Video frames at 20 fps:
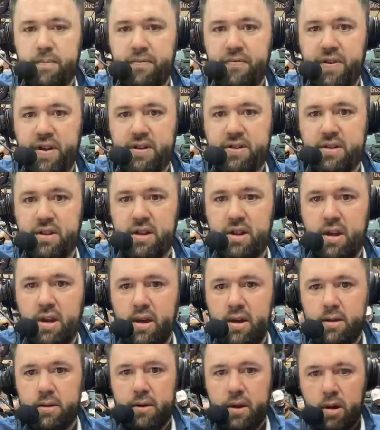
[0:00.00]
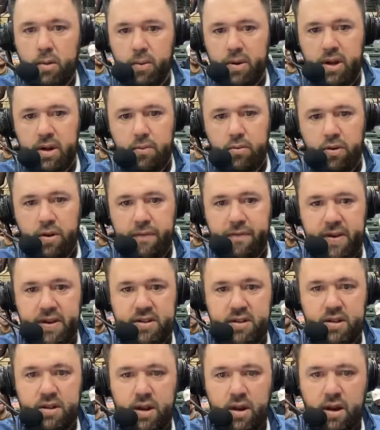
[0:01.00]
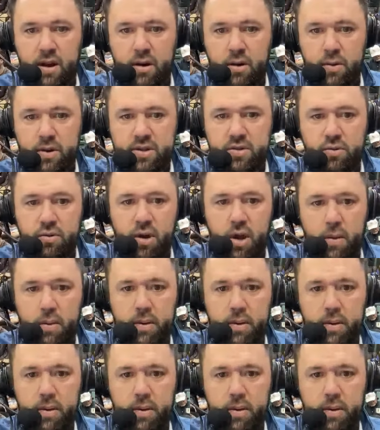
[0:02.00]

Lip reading: fix the no, we didn't really fix it there. I don't know what's going on with